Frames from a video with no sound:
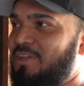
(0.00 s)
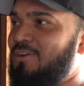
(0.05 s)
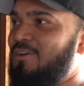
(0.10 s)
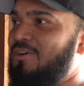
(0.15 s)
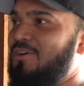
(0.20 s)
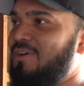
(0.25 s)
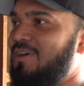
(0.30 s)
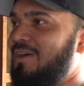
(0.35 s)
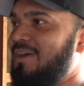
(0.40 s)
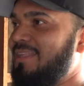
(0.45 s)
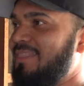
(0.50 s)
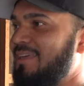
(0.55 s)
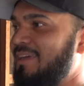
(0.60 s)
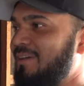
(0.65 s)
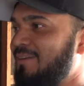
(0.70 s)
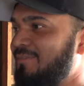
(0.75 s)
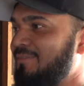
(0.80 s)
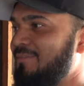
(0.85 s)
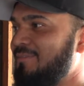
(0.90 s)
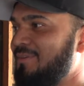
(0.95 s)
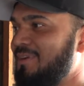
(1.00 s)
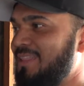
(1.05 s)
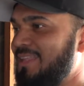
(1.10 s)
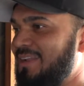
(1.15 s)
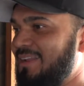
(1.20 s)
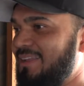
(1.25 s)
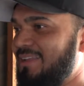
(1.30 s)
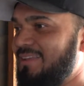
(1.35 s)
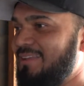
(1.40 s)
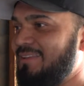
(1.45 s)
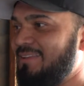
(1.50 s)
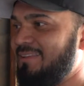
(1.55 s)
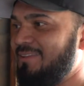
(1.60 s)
a car that we wanted